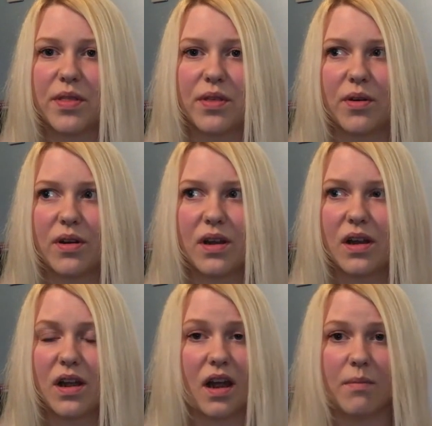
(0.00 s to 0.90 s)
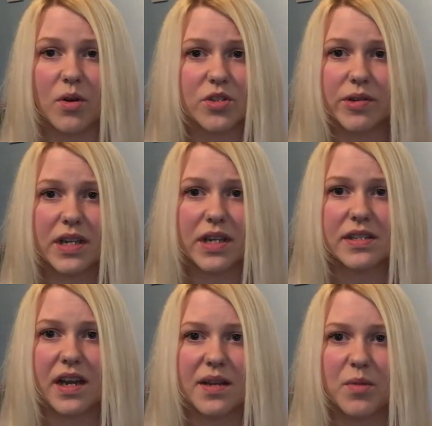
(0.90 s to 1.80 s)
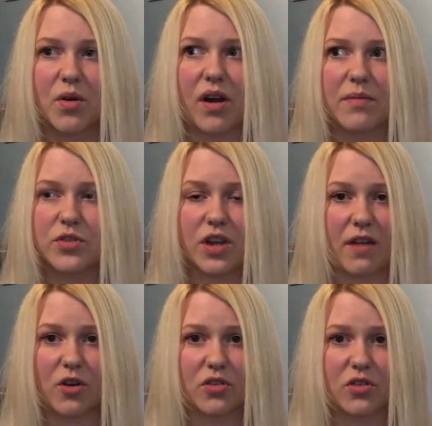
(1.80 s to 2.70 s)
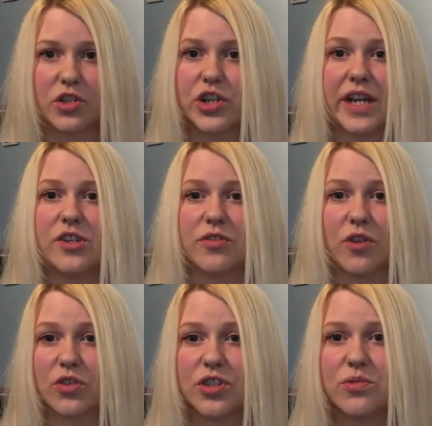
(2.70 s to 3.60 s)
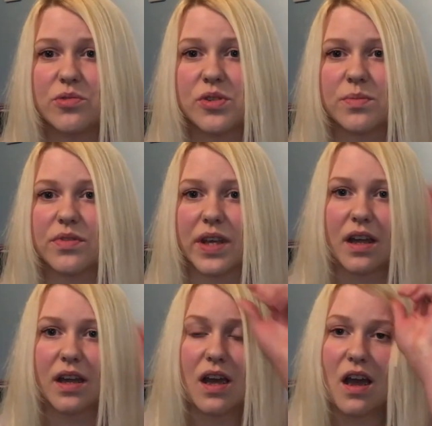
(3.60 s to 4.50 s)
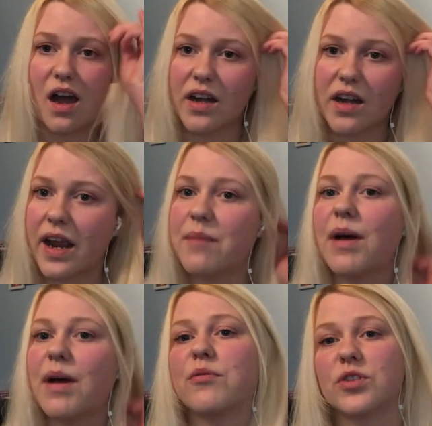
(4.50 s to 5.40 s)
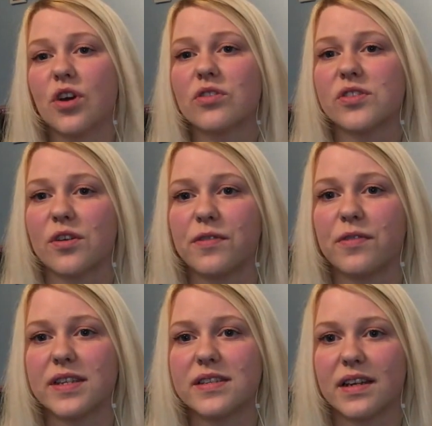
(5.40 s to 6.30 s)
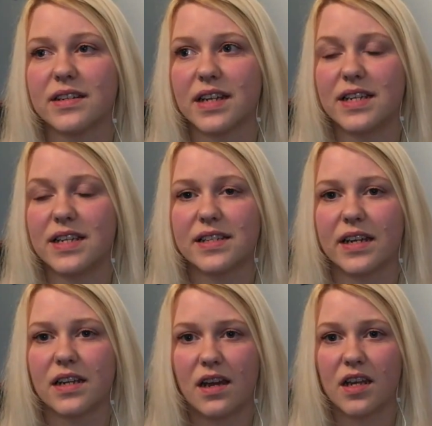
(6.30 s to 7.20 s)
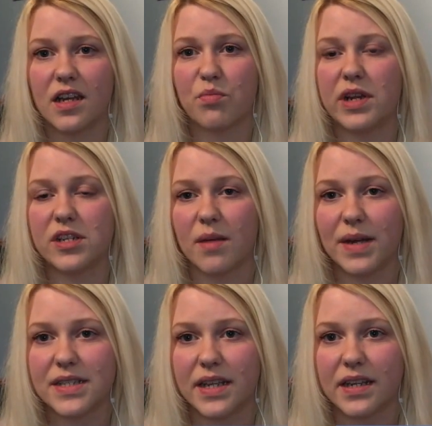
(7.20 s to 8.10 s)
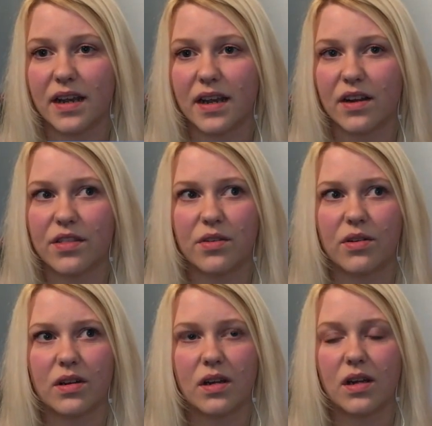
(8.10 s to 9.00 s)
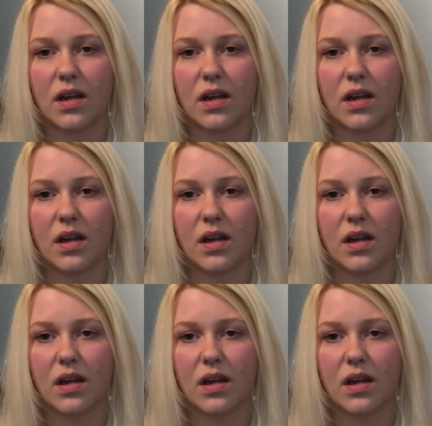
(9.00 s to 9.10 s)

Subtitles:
up and thought, I'm not doing this anymore. I've got to change. I've got to do something. I came back from the doctor's office and he said pre-diabetic, and I thought,